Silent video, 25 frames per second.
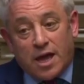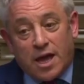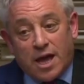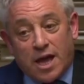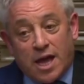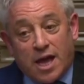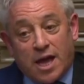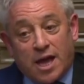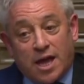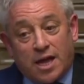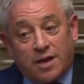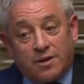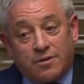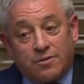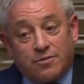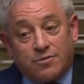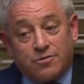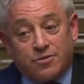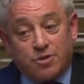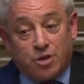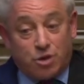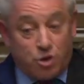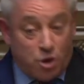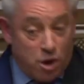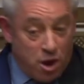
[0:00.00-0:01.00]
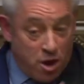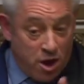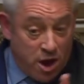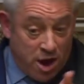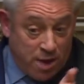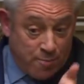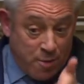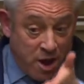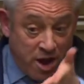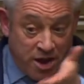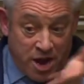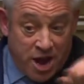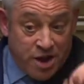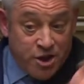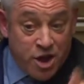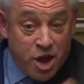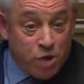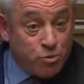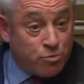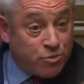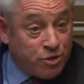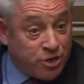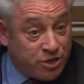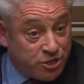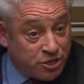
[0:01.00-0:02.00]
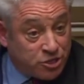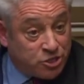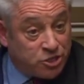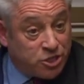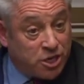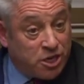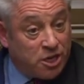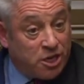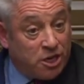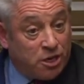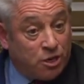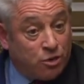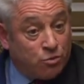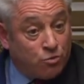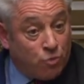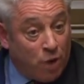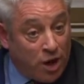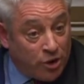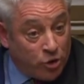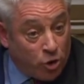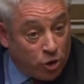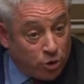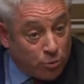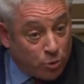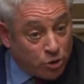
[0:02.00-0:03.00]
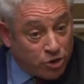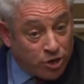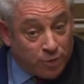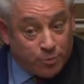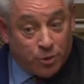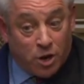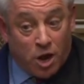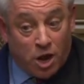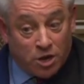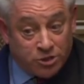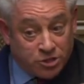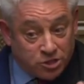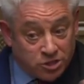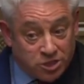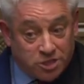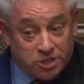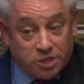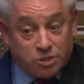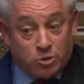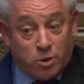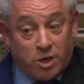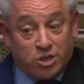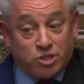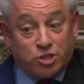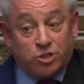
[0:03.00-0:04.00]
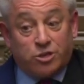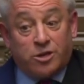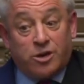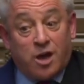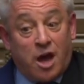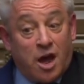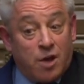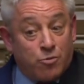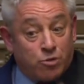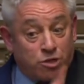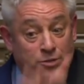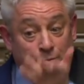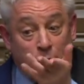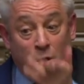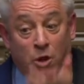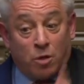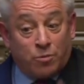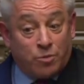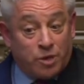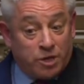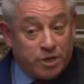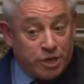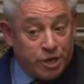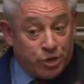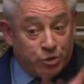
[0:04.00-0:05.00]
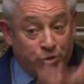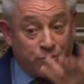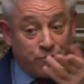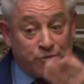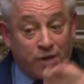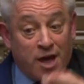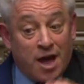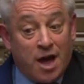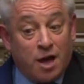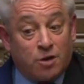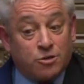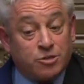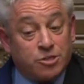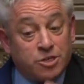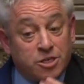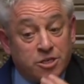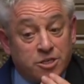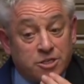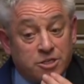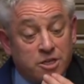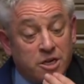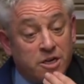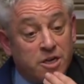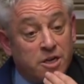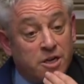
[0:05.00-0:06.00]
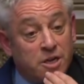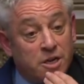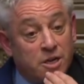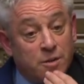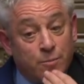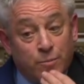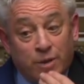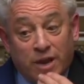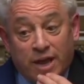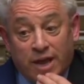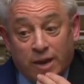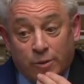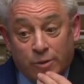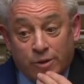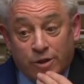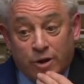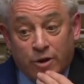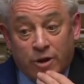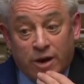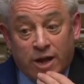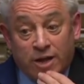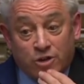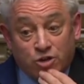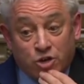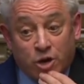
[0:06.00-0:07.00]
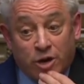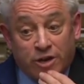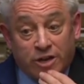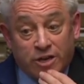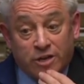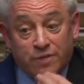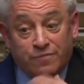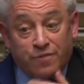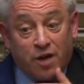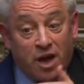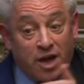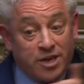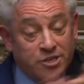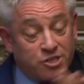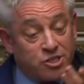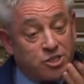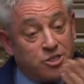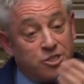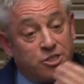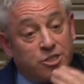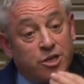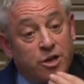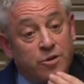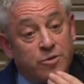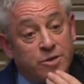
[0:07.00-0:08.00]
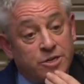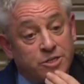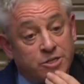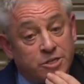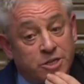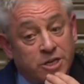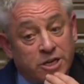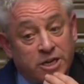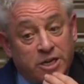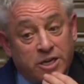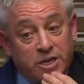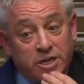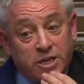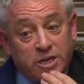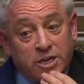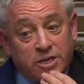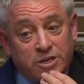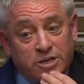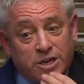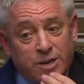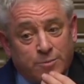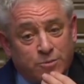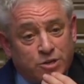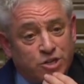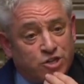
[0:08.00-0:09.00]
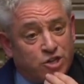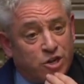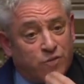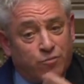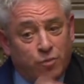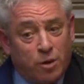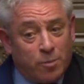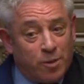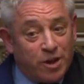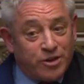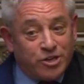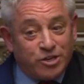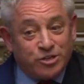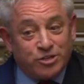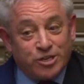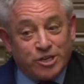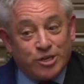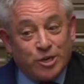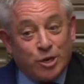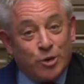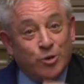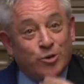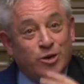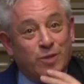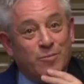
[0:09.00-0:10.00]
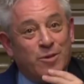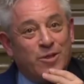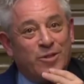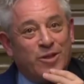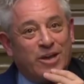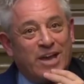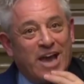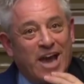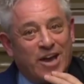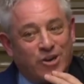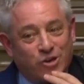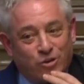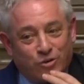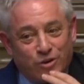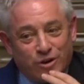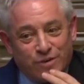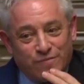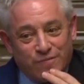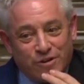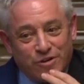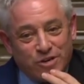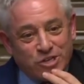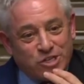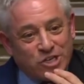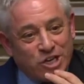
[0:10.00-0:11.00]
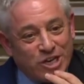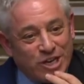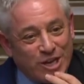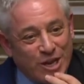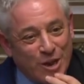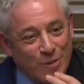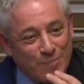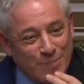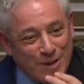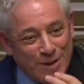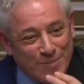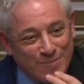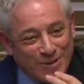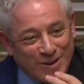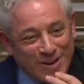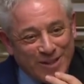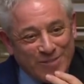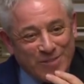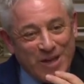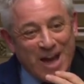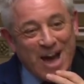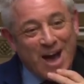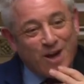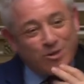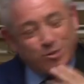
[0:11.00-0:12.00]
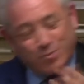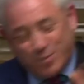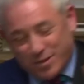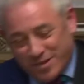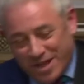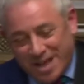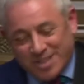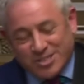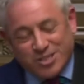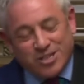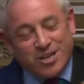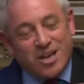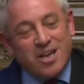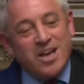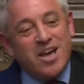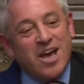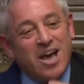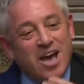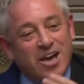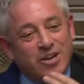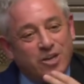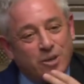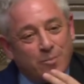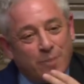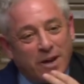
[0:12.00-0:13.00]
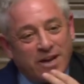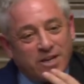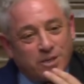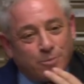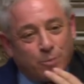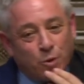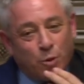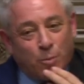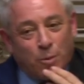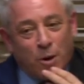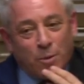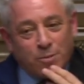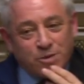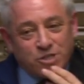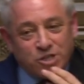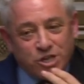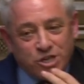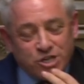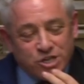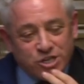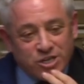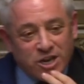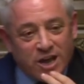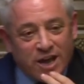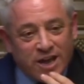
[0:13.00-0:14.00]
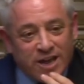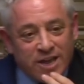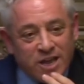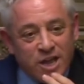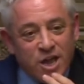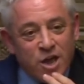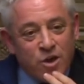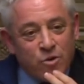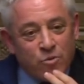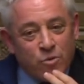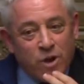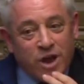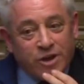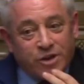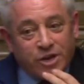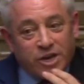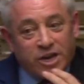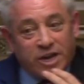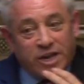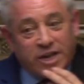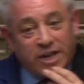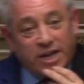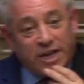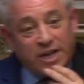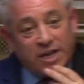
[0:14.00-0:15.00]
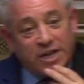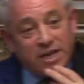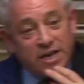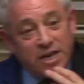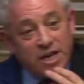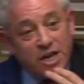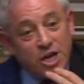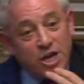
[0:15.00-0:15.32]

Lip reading: And, you know, I note that as the Right Honourable Gentleman asks his question and I respond, the Leader of the House is playing with her electronic device and so is the Deputy Chief Whip. I didn't include him in the category of very senior people in the House, but that's a debatable proposition I readily